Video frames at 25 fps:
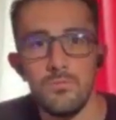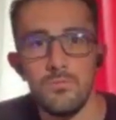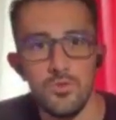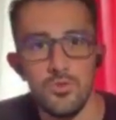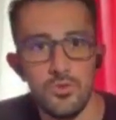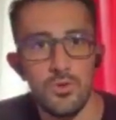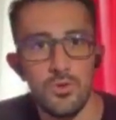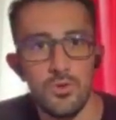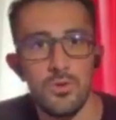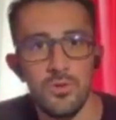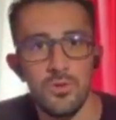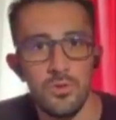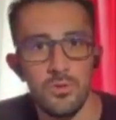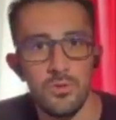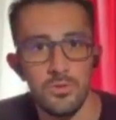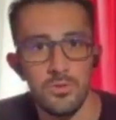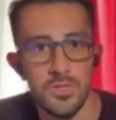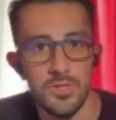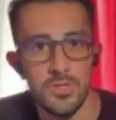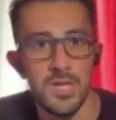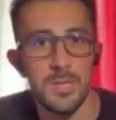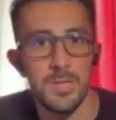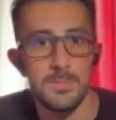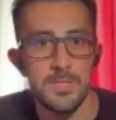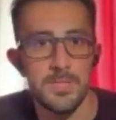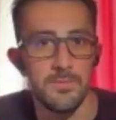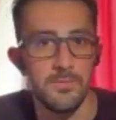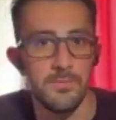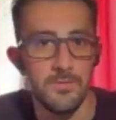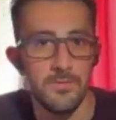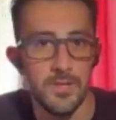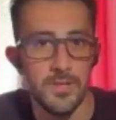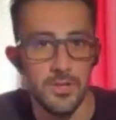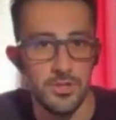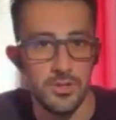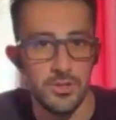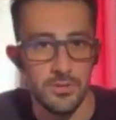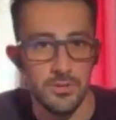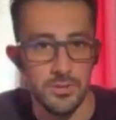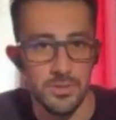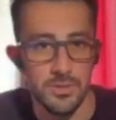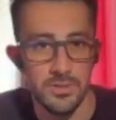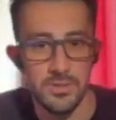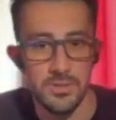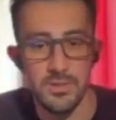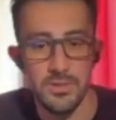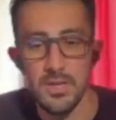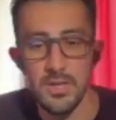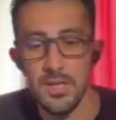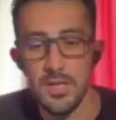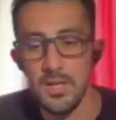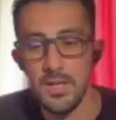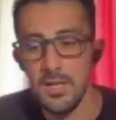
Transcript: draw those types of features.